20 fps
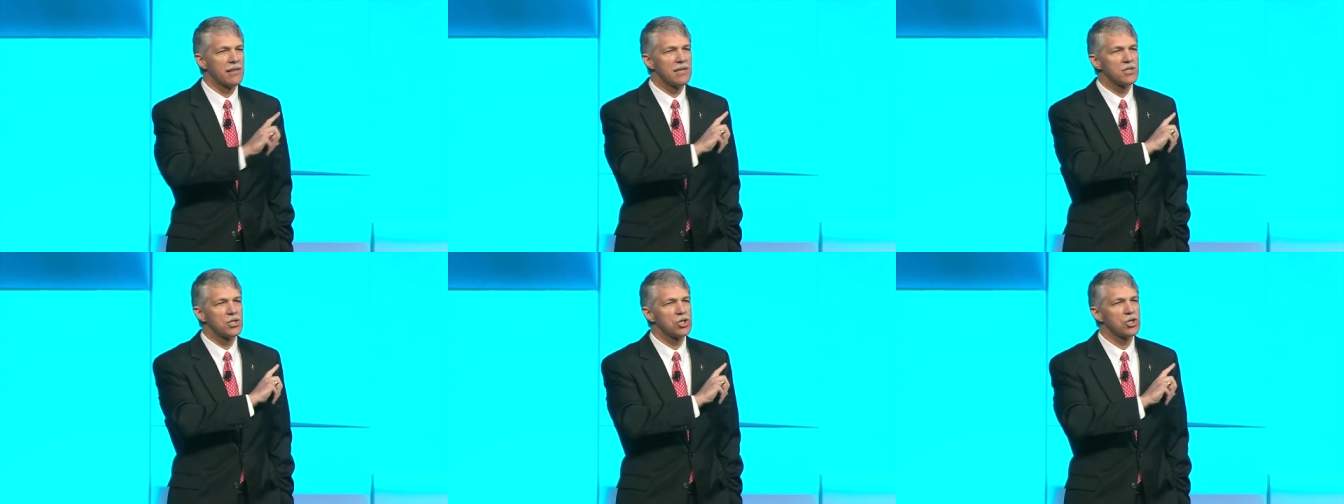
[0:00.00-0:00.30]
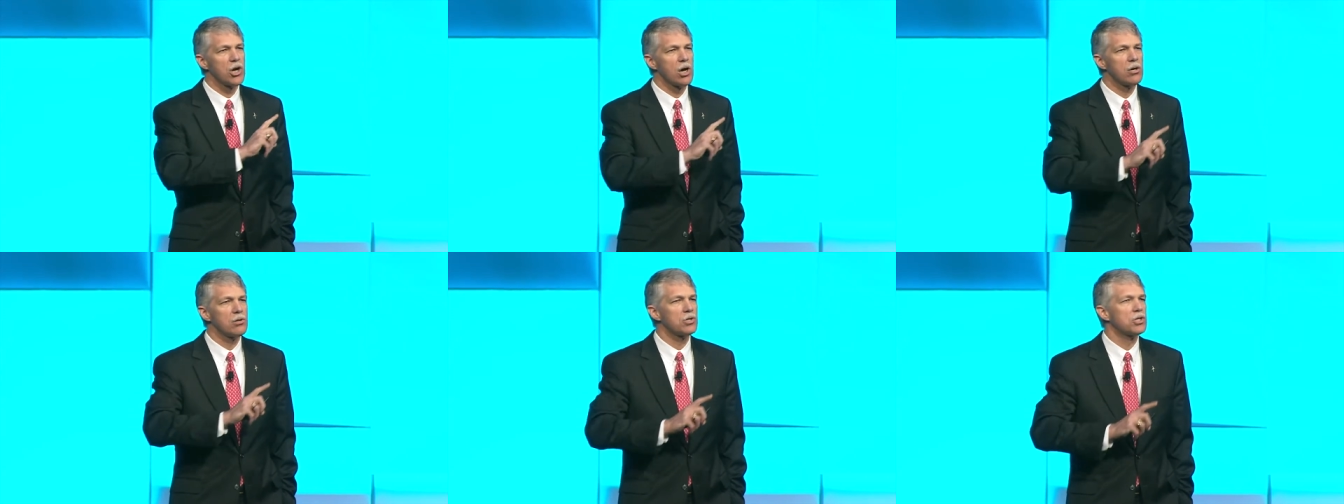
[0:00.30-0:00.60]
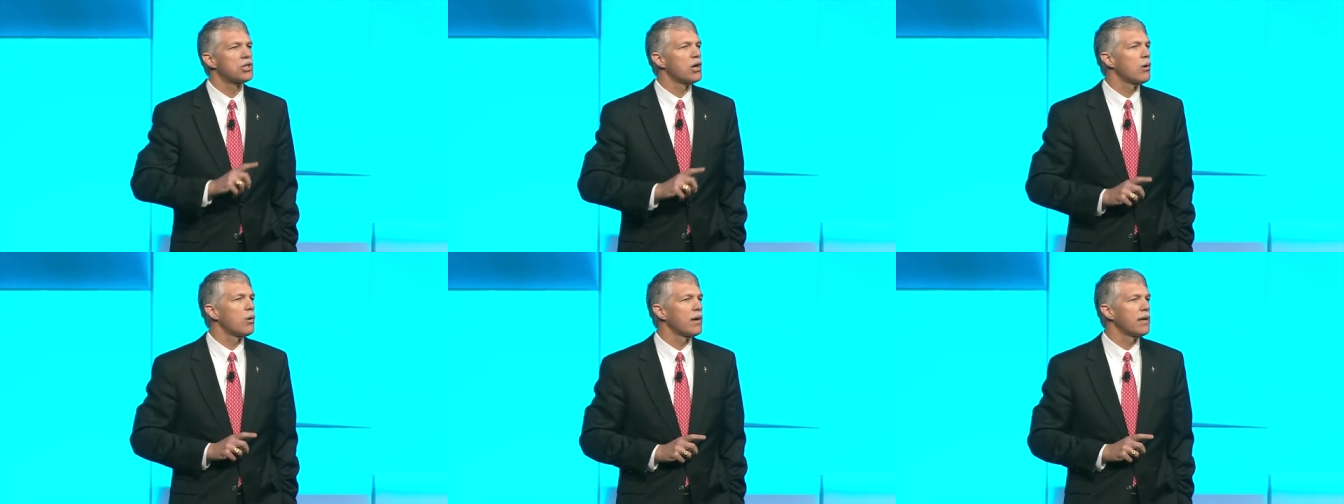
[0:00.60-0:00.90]
This chart
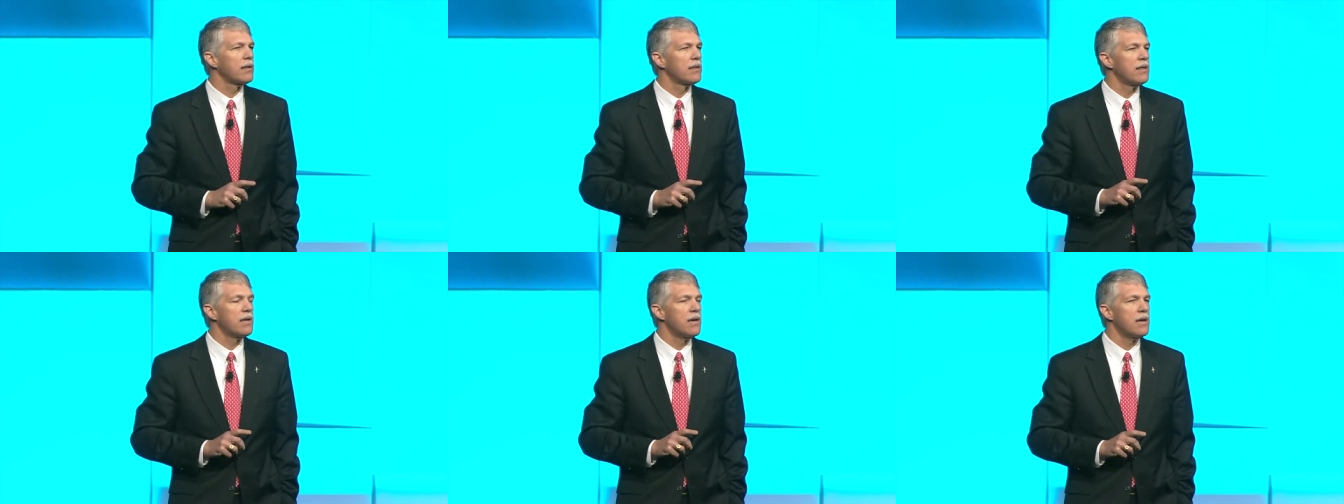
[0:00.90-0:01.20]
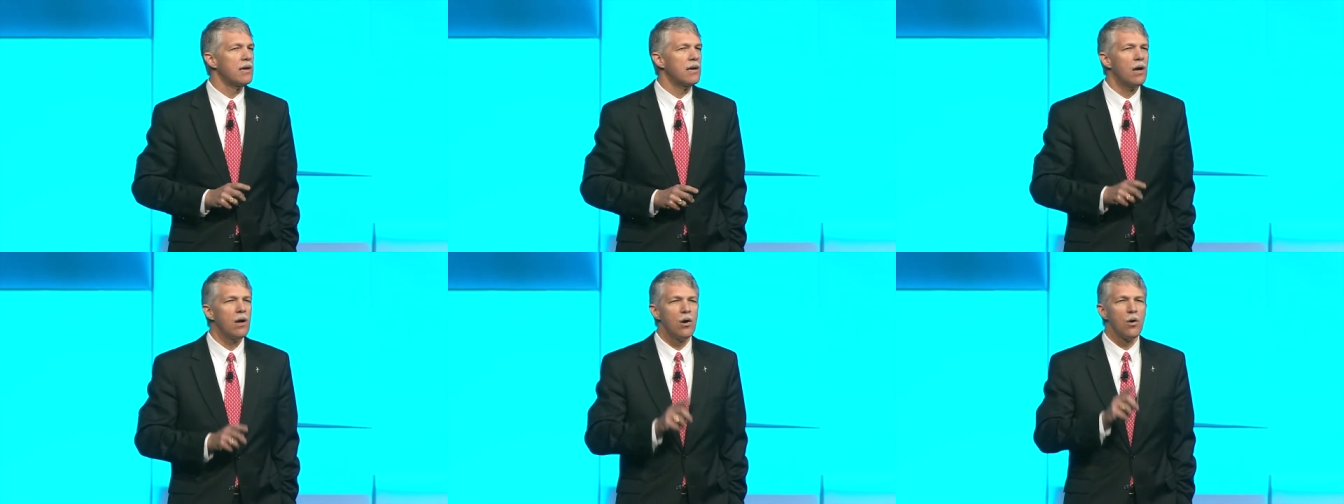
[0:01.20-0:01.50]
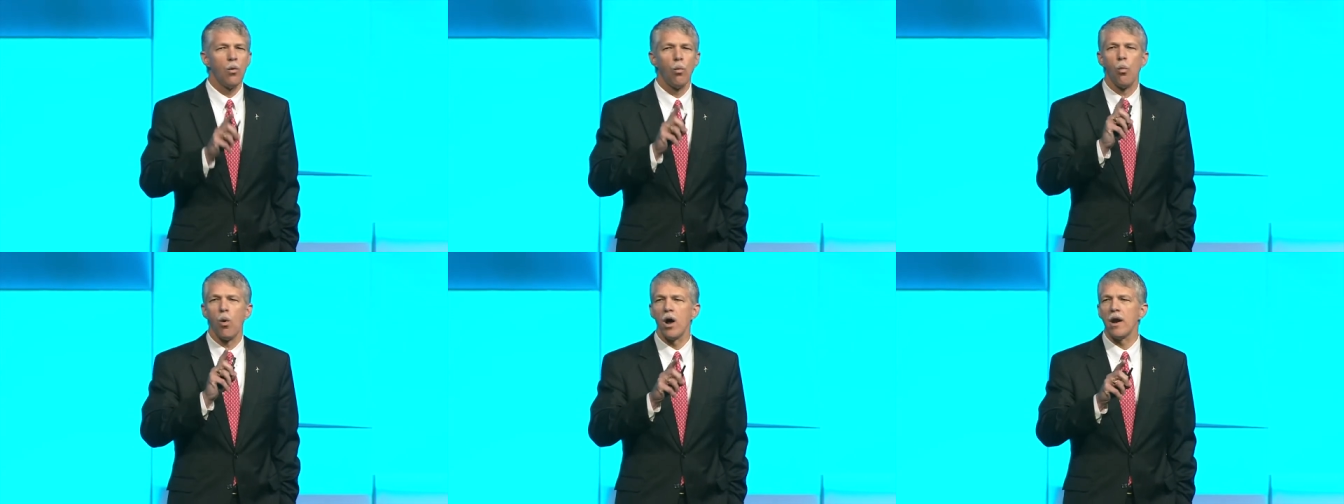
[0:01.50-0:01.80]
showing the
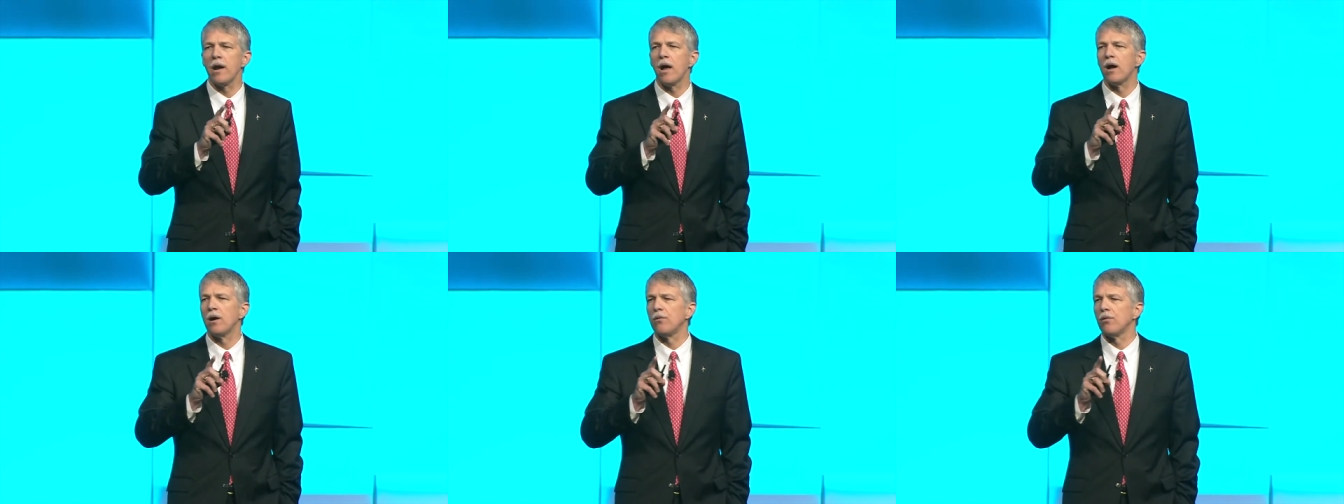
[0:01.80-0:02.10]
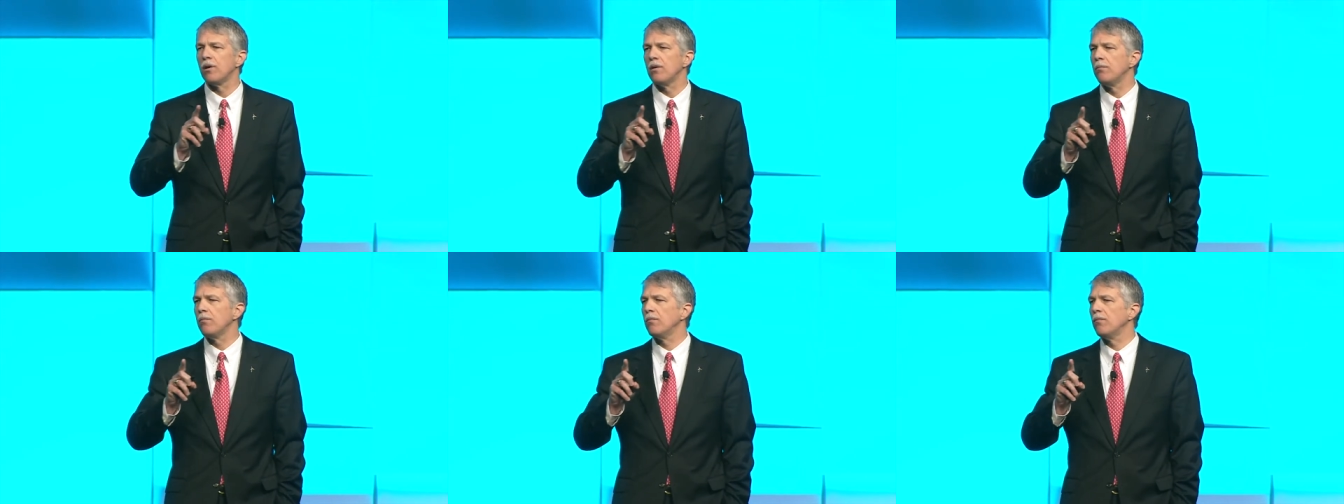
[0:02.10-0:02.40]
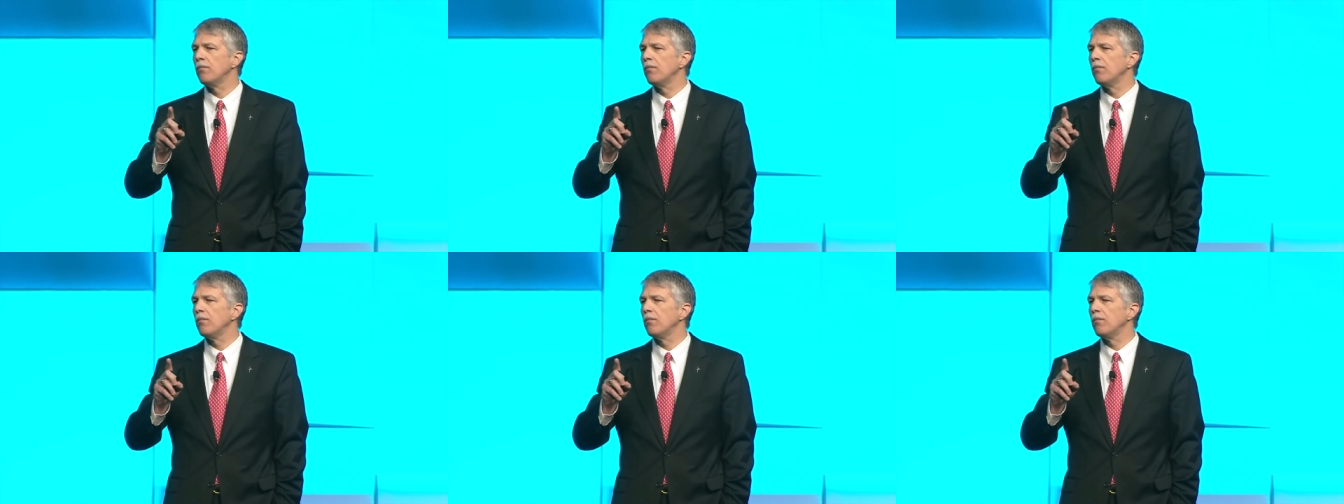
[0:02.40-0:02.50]
100